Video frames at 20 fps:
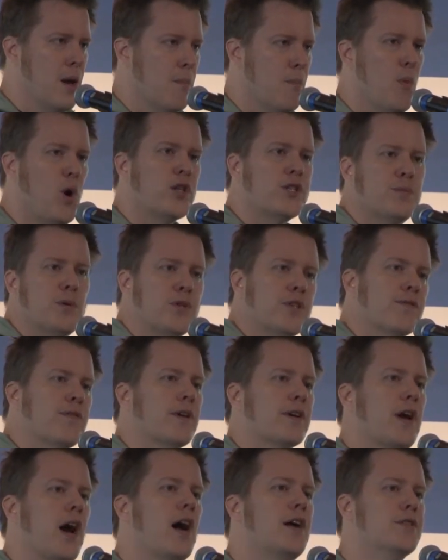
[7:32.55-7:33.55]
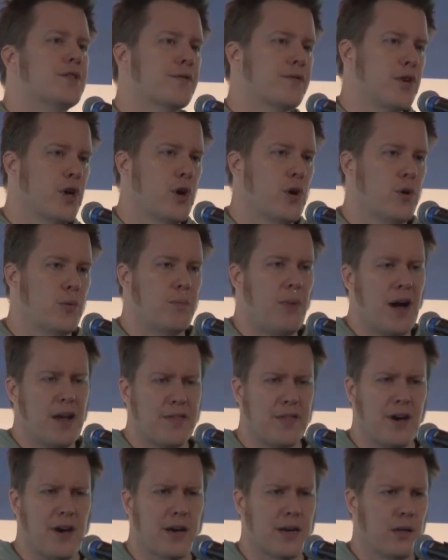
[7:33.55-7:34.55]
multiple different kinds of code,
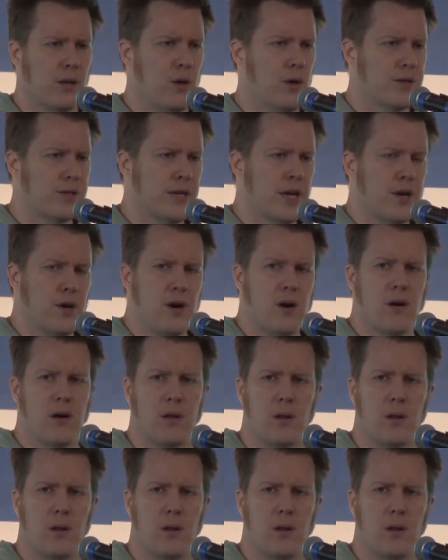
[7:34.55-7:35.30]
Python alongside R,